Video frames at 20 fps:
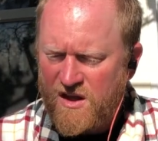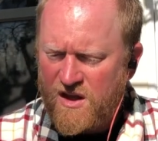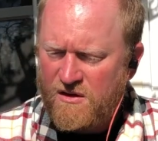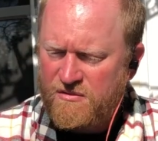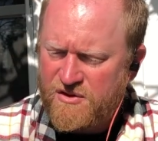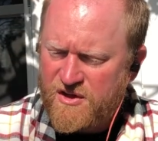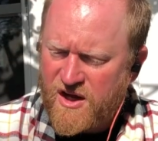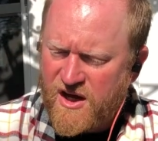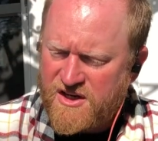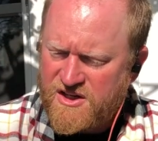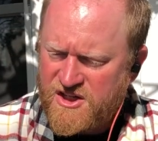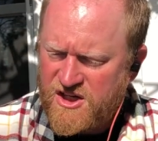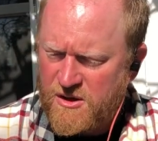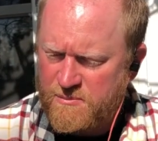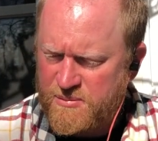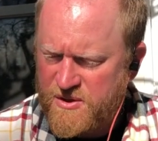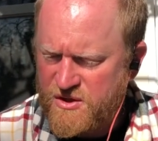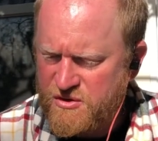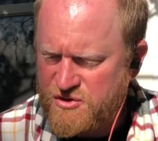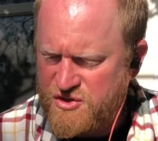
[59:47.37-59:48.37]
if the idea
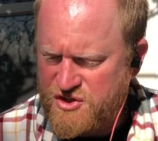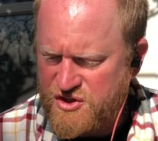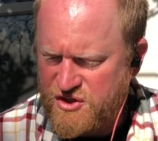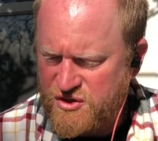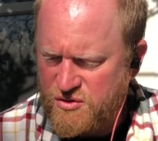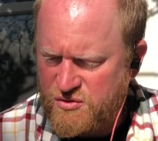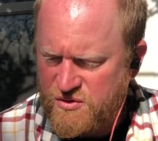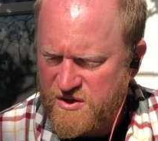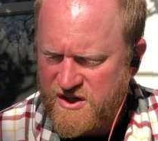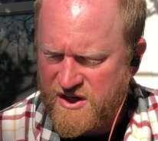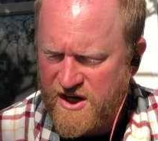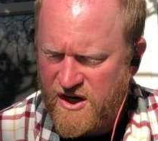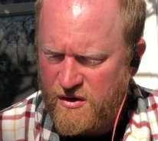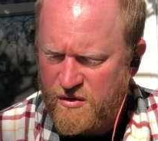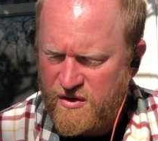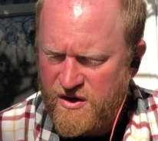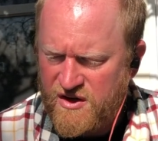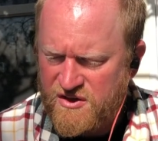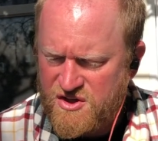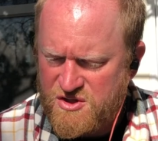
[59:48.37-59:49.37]
appeals to you,
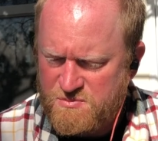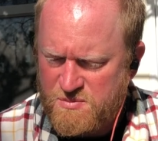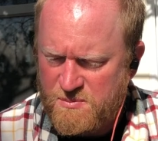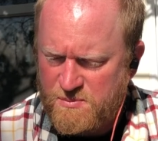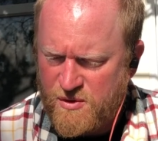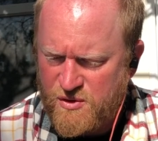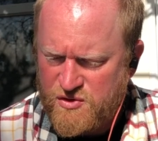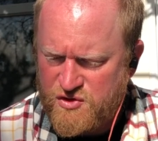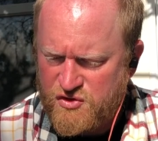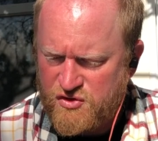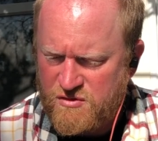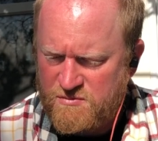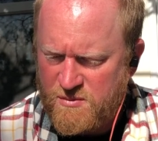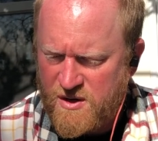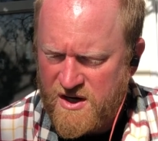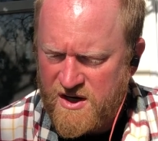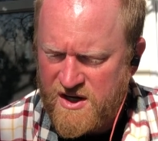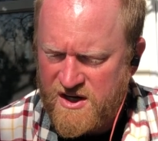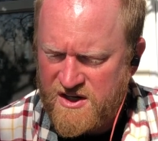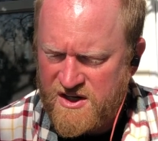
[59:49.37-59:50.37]
carry this proposal of
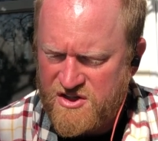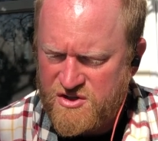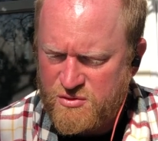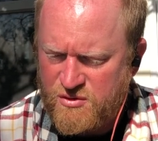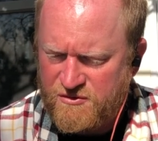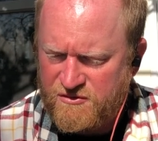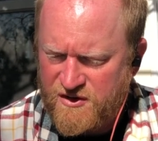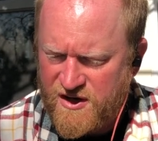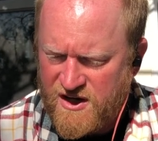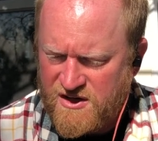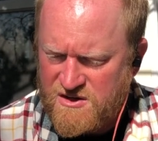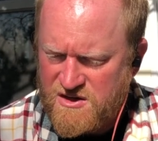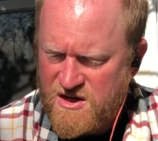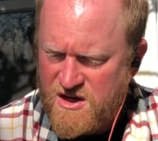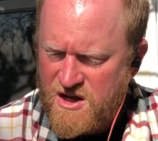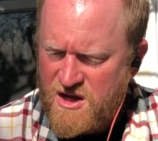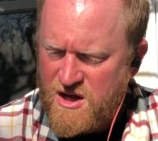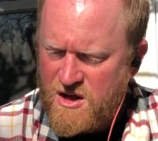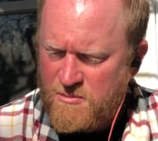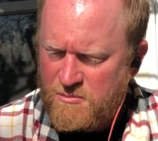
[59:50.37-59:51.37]
mine into effect,
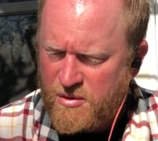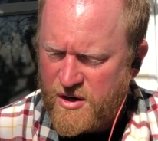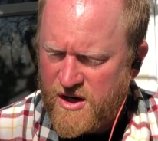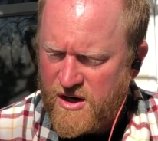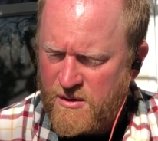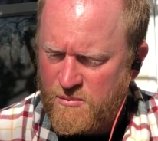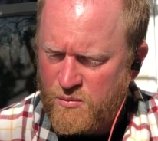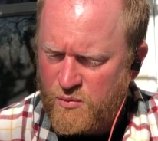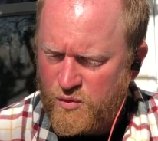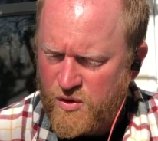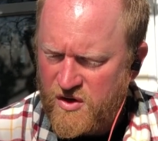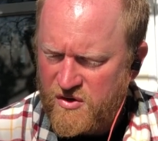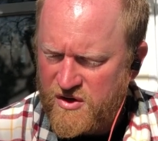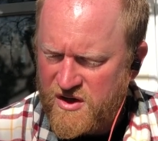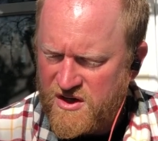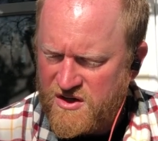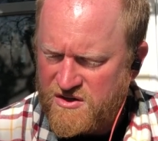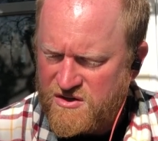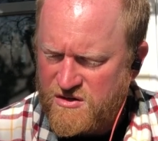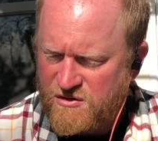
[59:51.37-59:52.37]
but I am
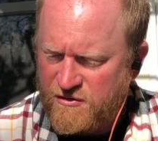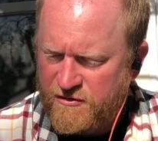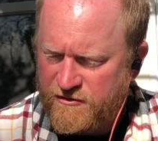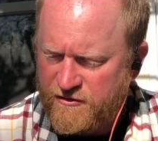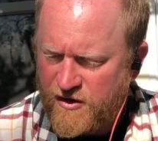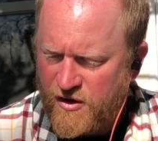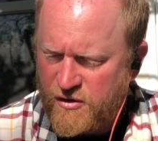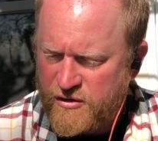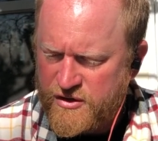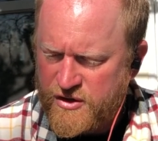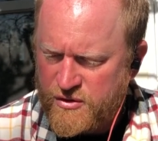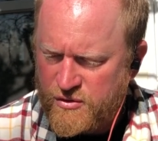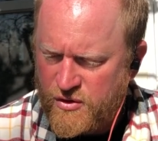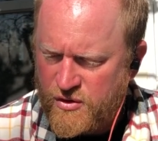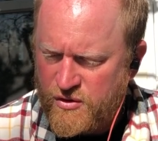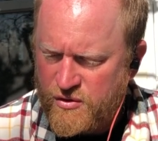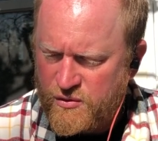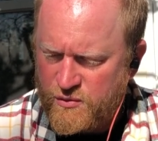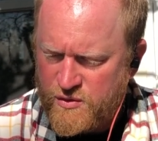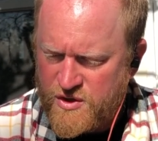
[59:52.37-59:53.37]
willing to follow your
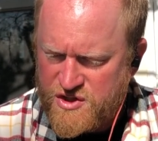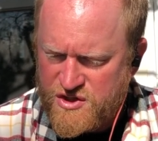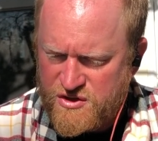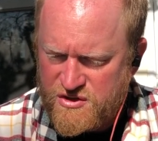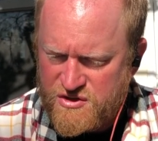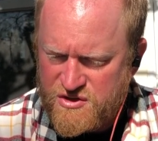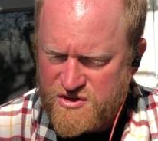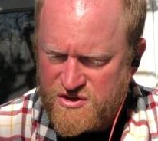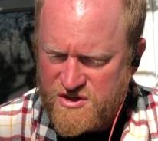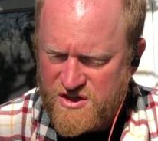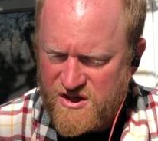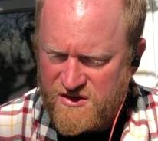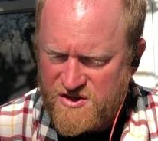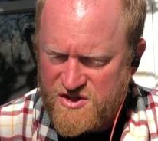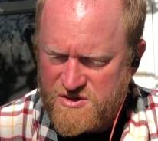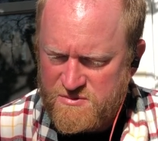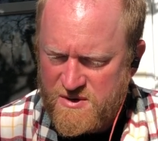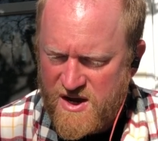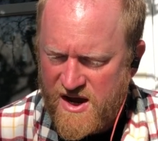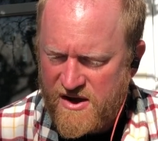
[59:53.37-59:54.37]
own wishes in
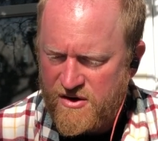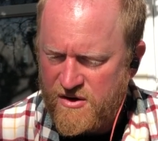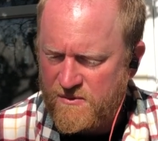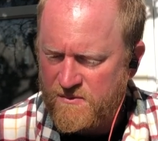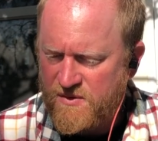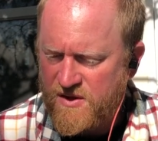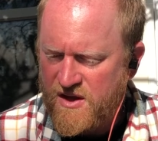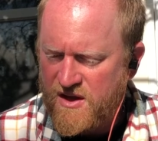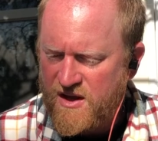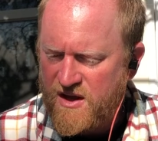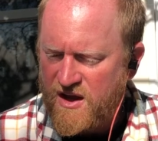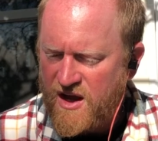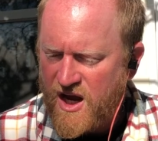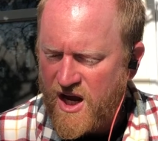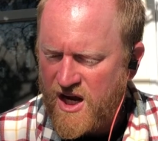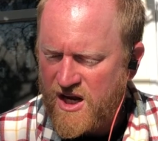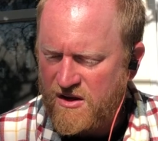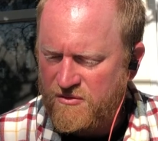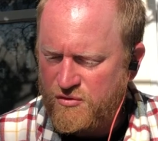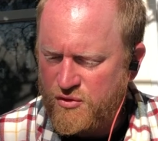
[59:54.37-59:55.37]
this matter.
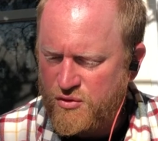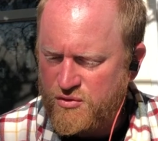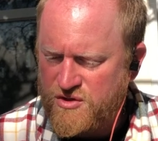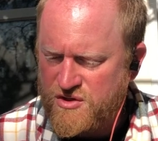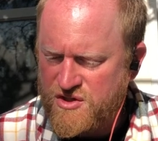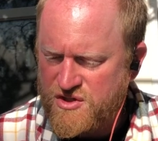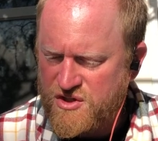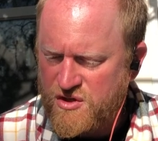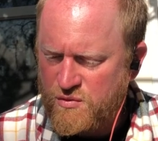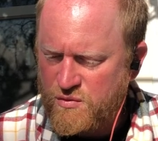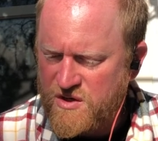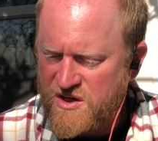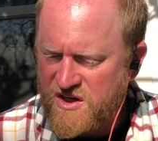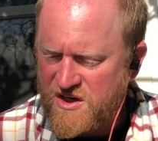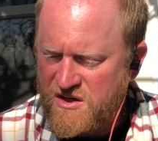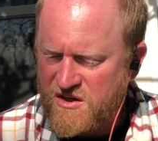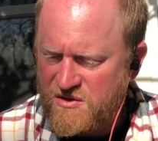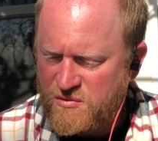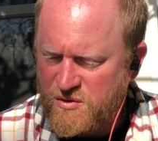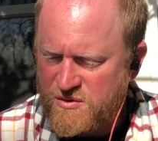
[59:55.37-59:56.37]
And if you
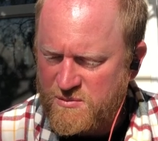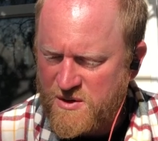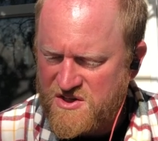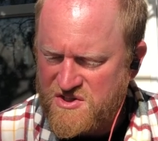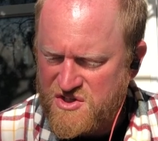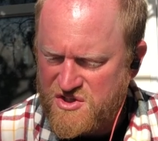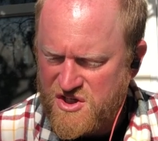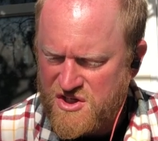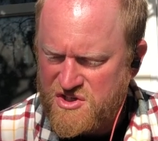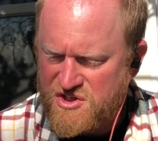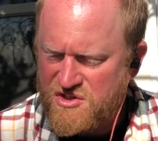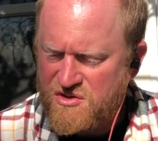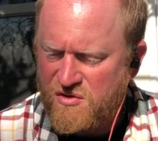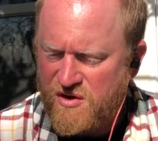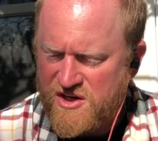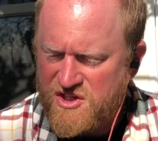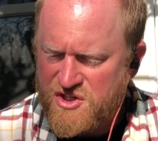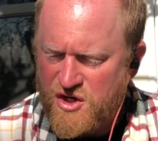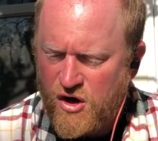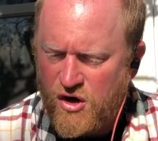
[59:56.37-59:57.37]
disagree with my suggestion,
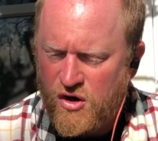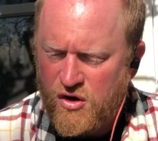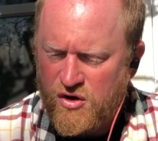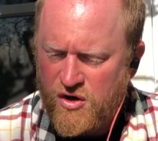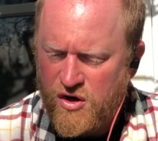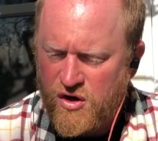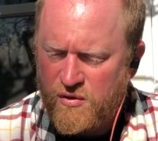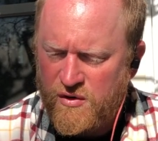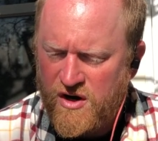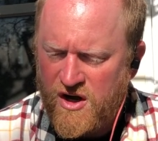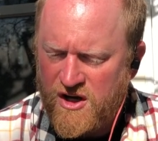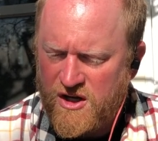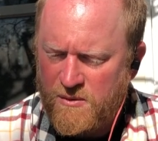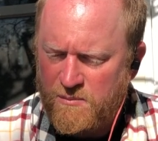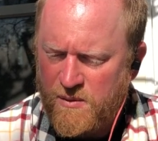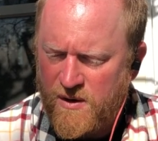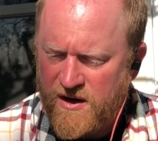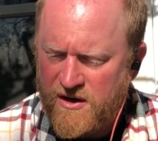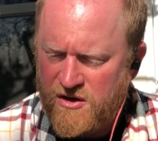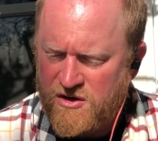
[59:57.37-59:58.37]
let us all go and
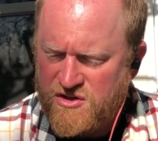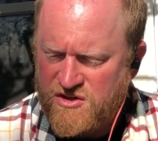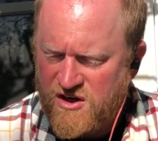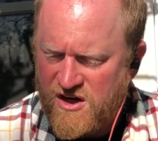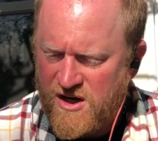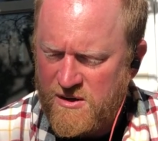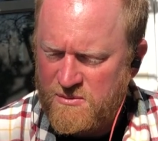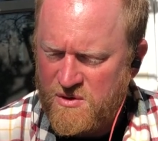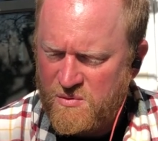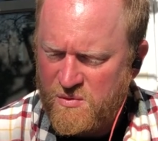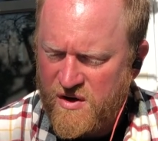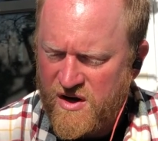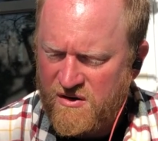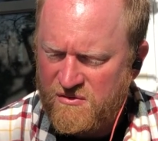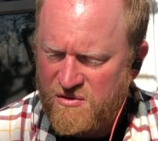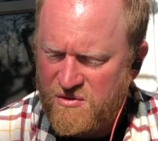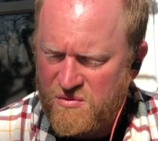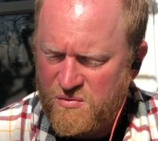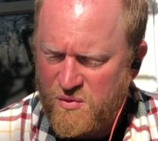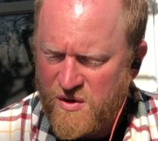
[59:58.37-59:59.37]
occupy our time in
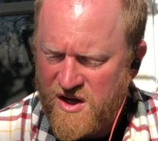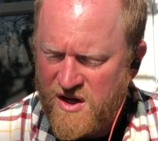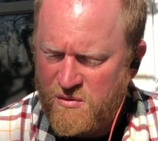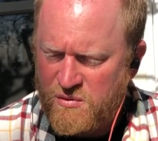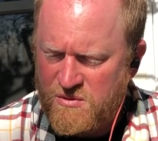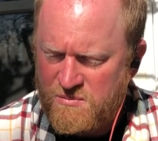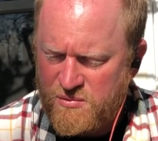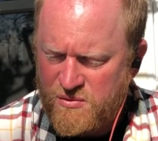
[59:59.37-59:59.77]
whatever way we